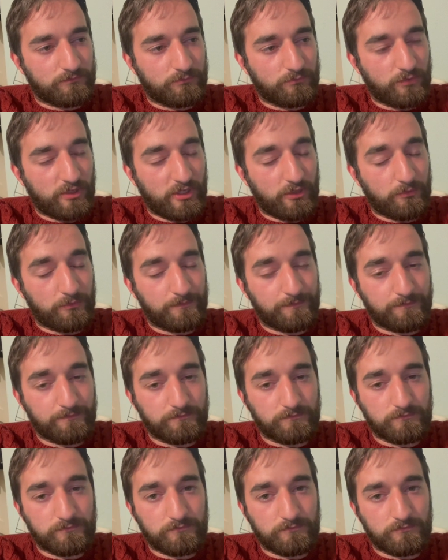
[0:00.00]
well,
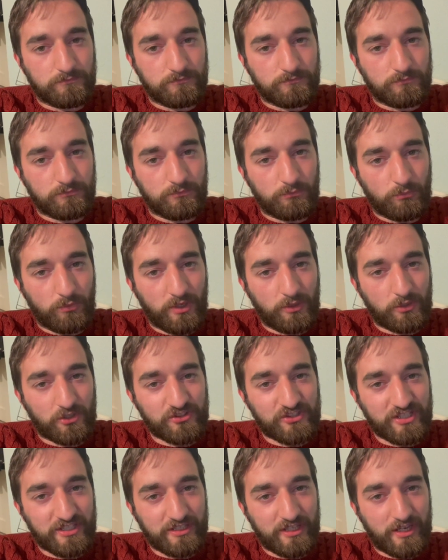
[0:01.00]
where
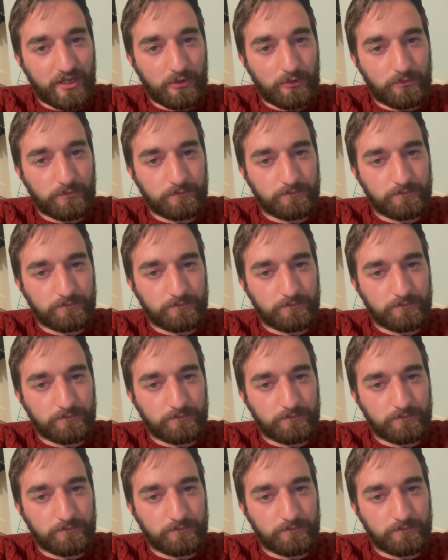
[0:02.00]
is he now?